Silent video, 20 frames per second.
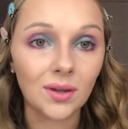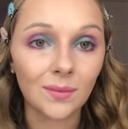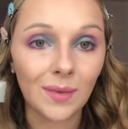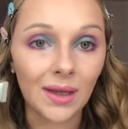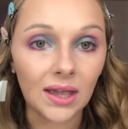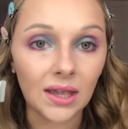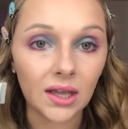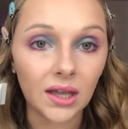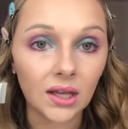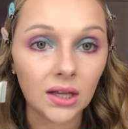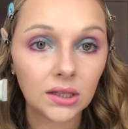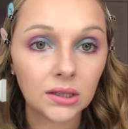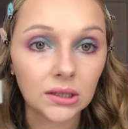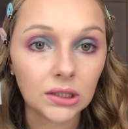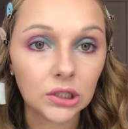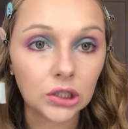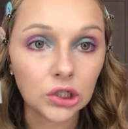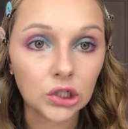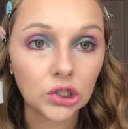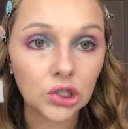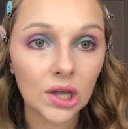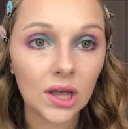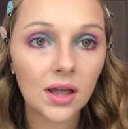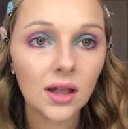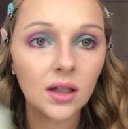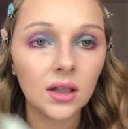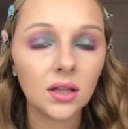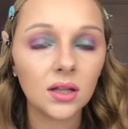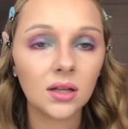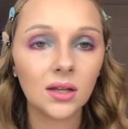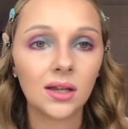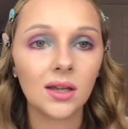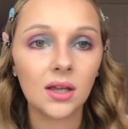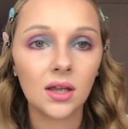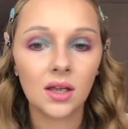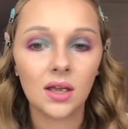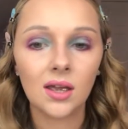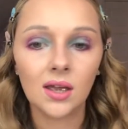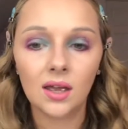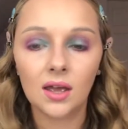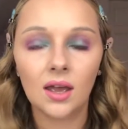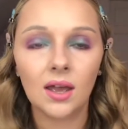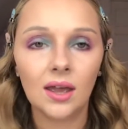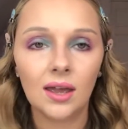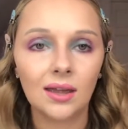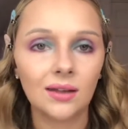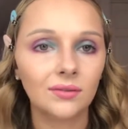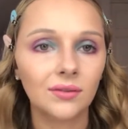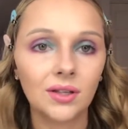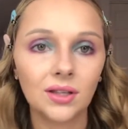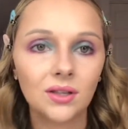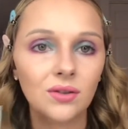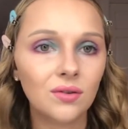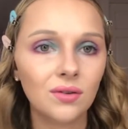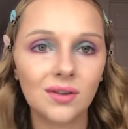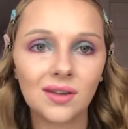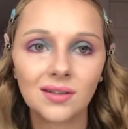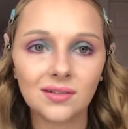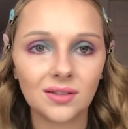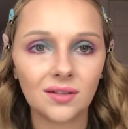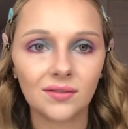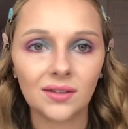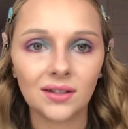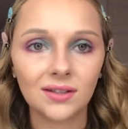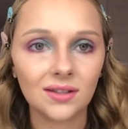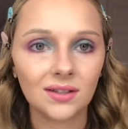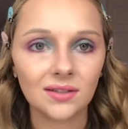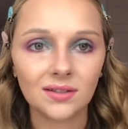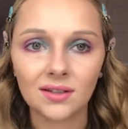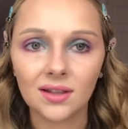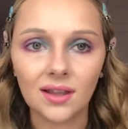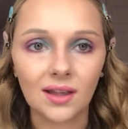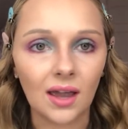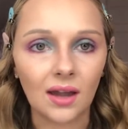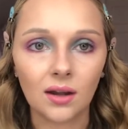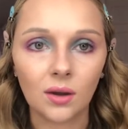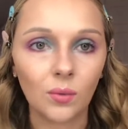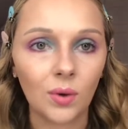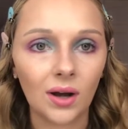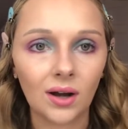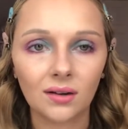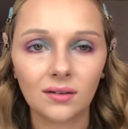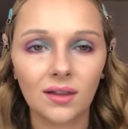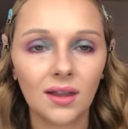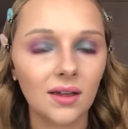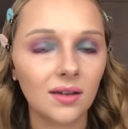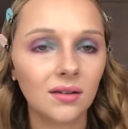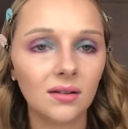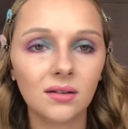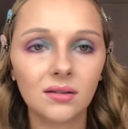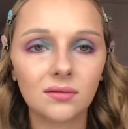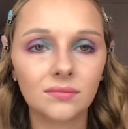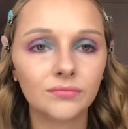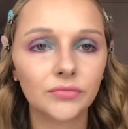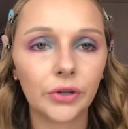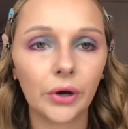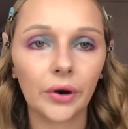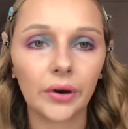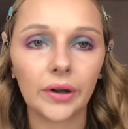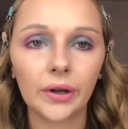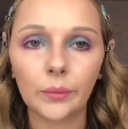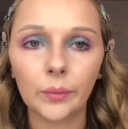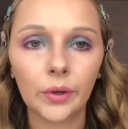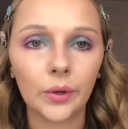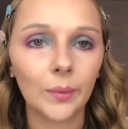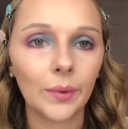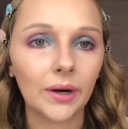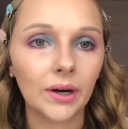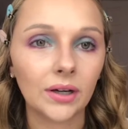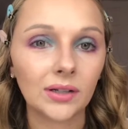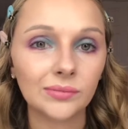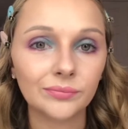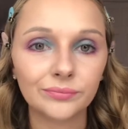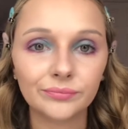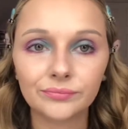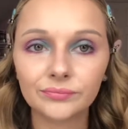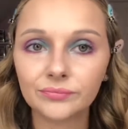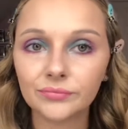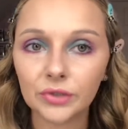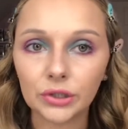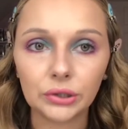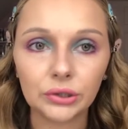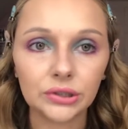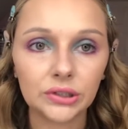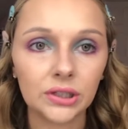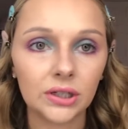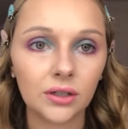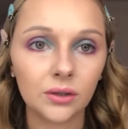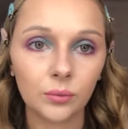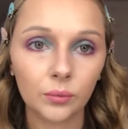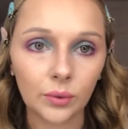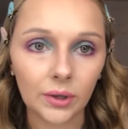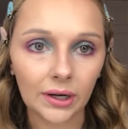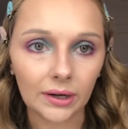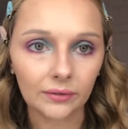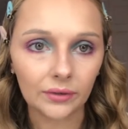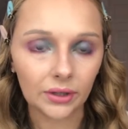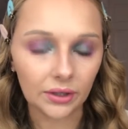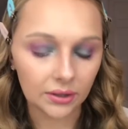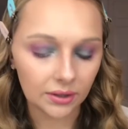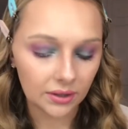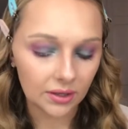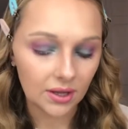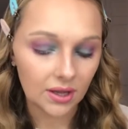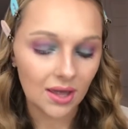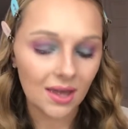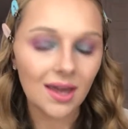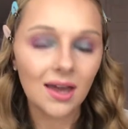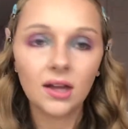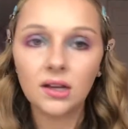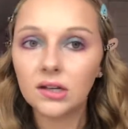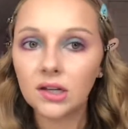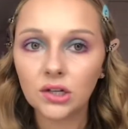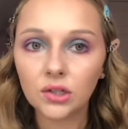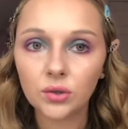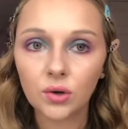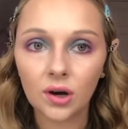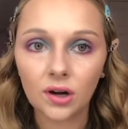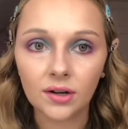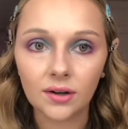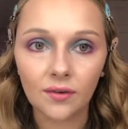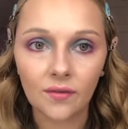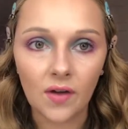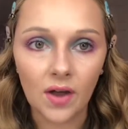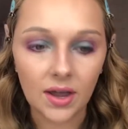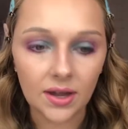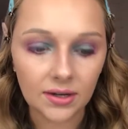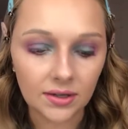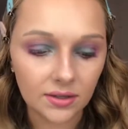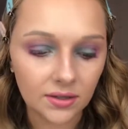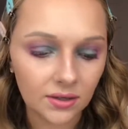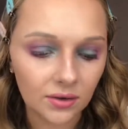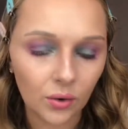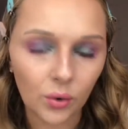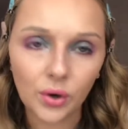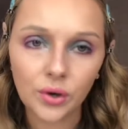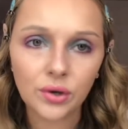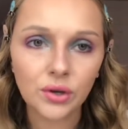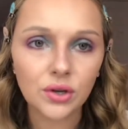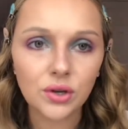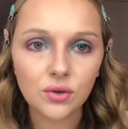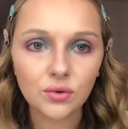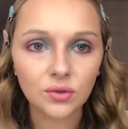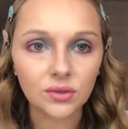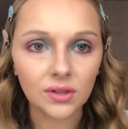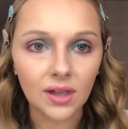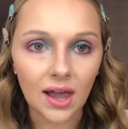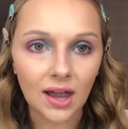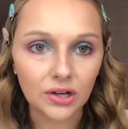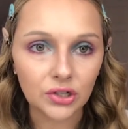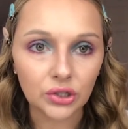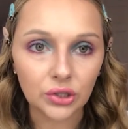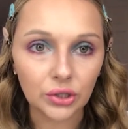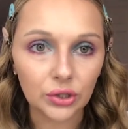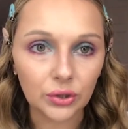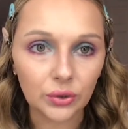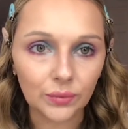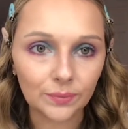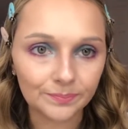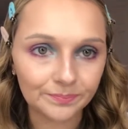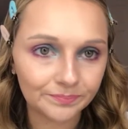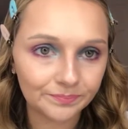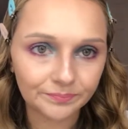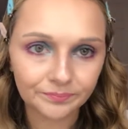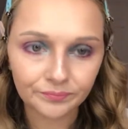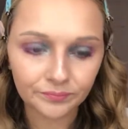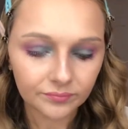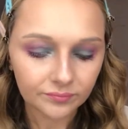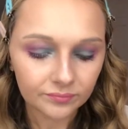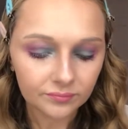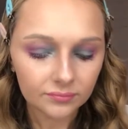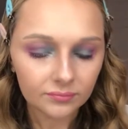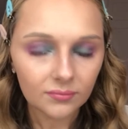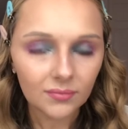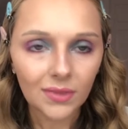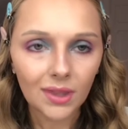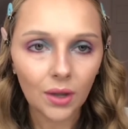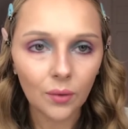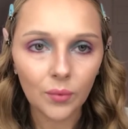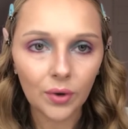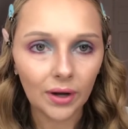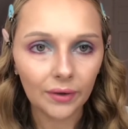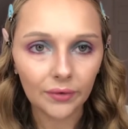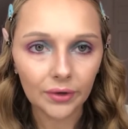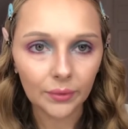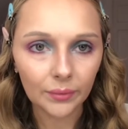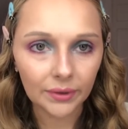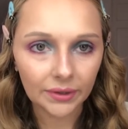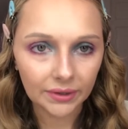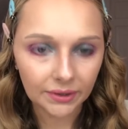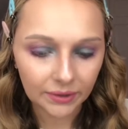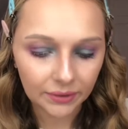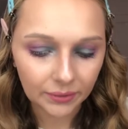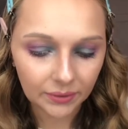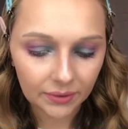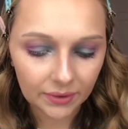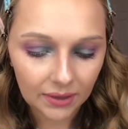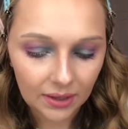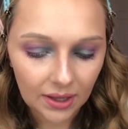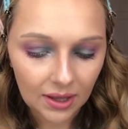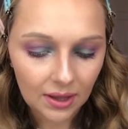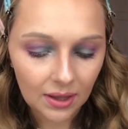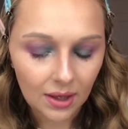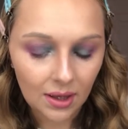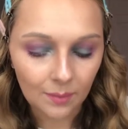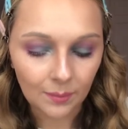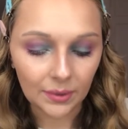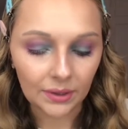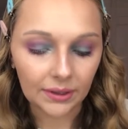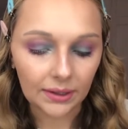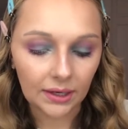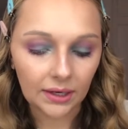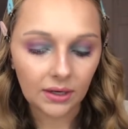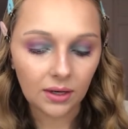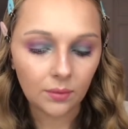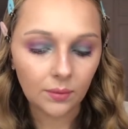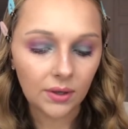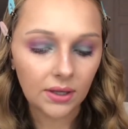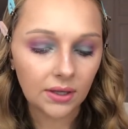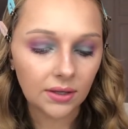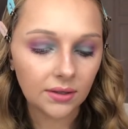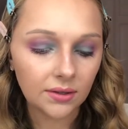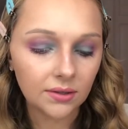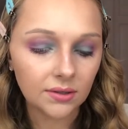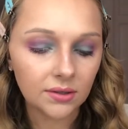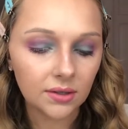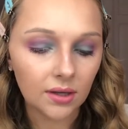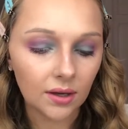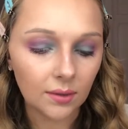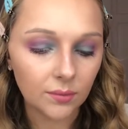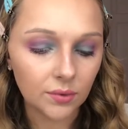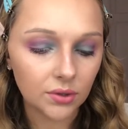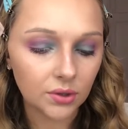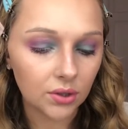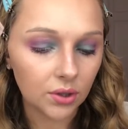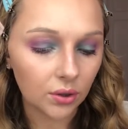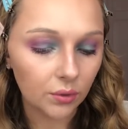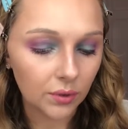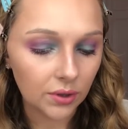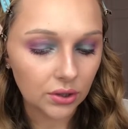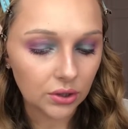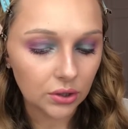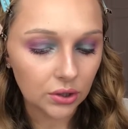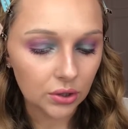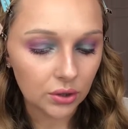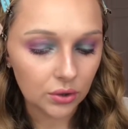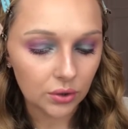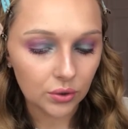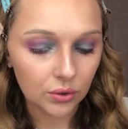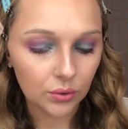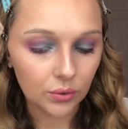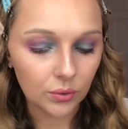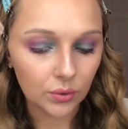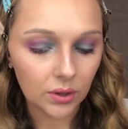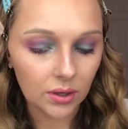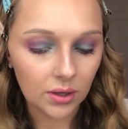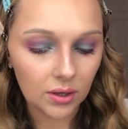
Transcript: my glitter gel, and really you can get stuff like this like anywhere, like Target, Walmart, Ulta, whatever. Not too hard to find, or you can use lash glue, whatever you want to do. But anyways, I'm just going to